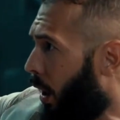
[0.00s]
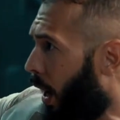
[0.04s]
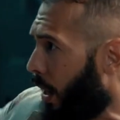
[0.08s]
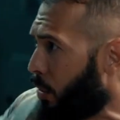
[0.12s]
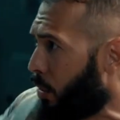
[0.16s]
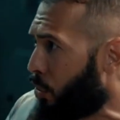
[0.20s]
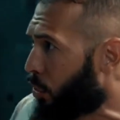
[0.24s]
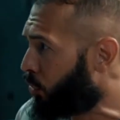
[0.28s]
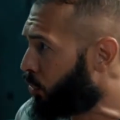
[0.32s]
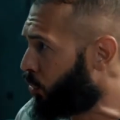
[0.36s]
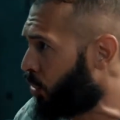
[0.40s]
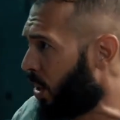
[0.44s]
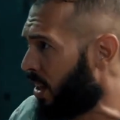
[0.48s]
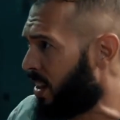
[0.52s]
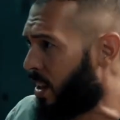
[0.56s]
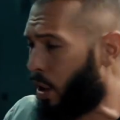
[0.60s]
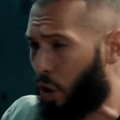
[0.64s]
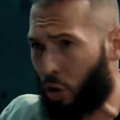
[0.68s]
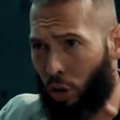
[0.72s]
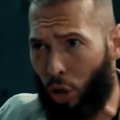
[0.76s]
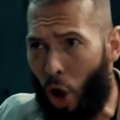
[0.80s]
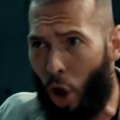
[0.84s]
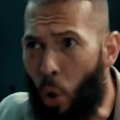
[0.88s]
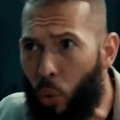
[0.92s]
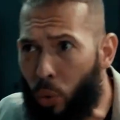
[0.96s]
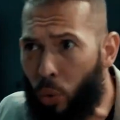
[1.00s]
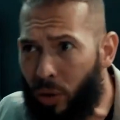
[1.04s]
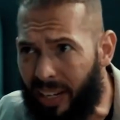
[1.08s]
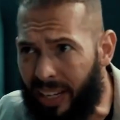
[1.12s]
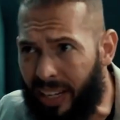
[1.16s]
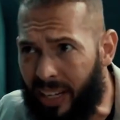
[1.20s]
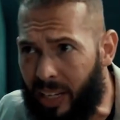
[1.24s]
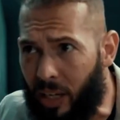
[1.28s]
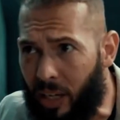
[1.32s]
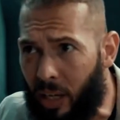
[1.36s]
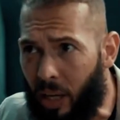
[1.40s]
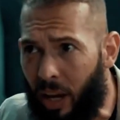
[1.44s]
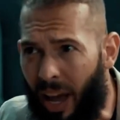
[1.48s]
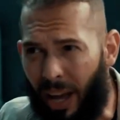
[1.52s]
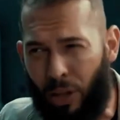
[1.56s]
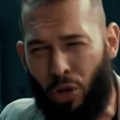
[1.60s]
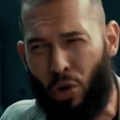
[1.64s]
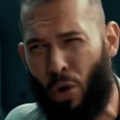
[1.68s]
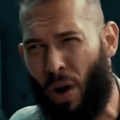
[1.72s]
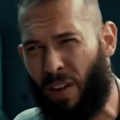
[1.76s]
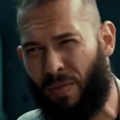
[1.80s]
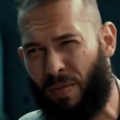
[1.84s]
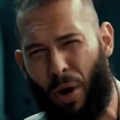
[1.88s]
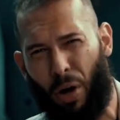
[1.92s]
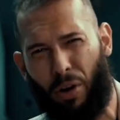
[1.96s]
And you're sitting there lonely and
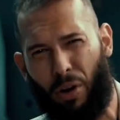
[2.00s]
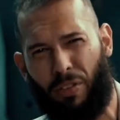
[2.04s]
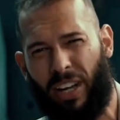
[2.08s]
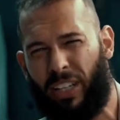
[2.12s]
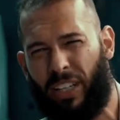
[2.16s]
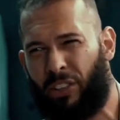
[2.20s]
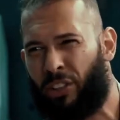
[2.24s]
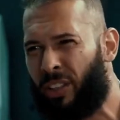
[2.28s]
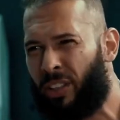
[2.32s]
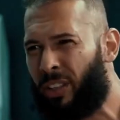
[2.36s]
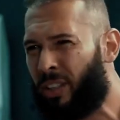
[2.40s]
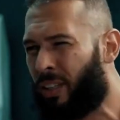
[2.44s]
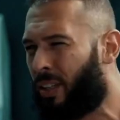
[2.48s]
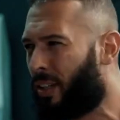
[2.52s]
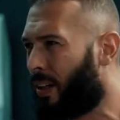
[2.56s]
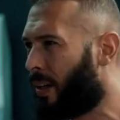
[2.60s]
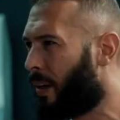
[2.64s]
you don't have motivation?